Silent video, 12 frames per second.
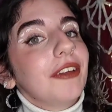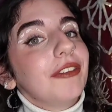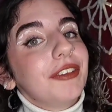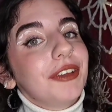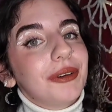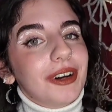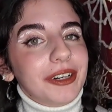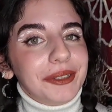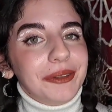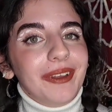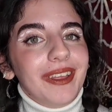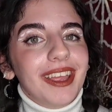If you are
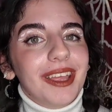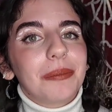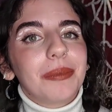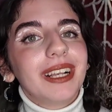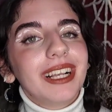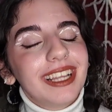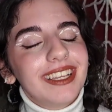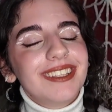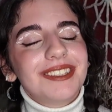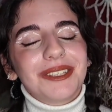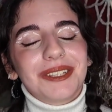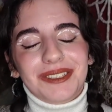new here,
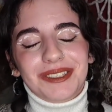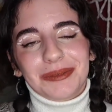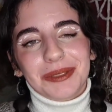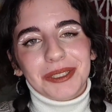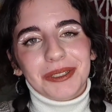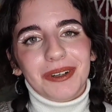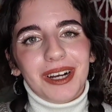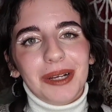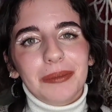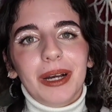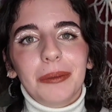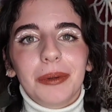please do subscribe.
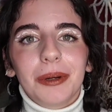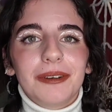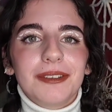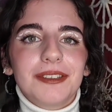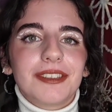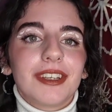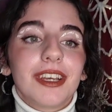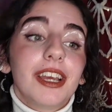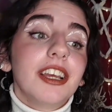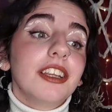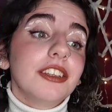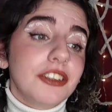I post
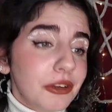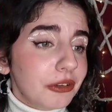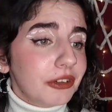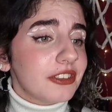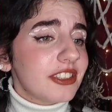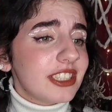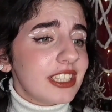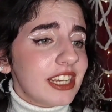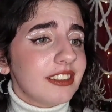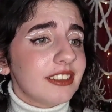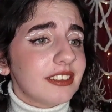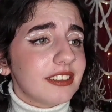new
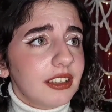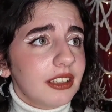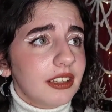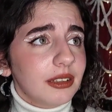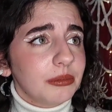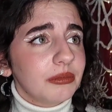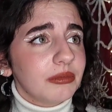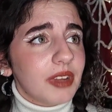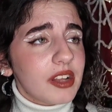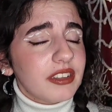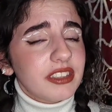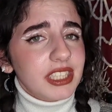content,
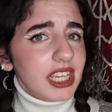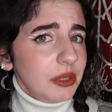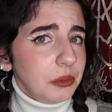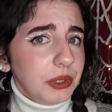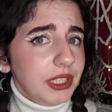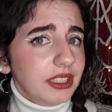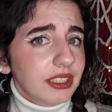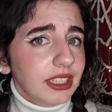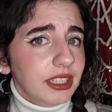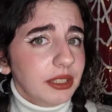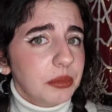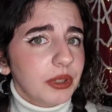I'd say
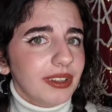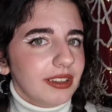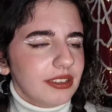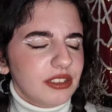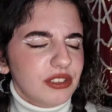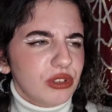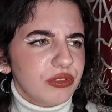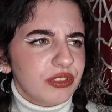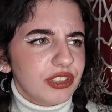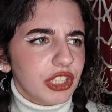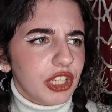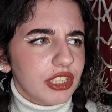weekly, but it's not for
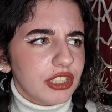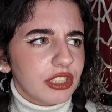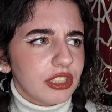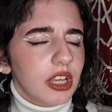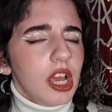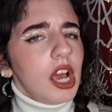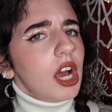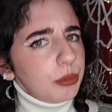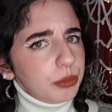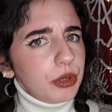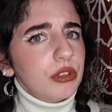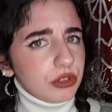certain. I
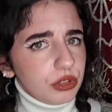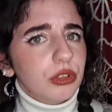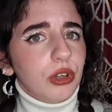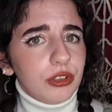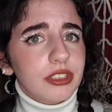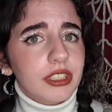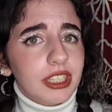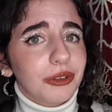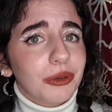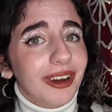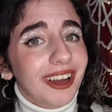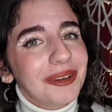post new content
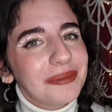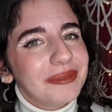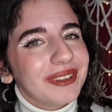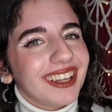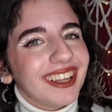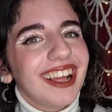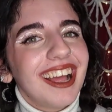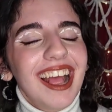quite a bit.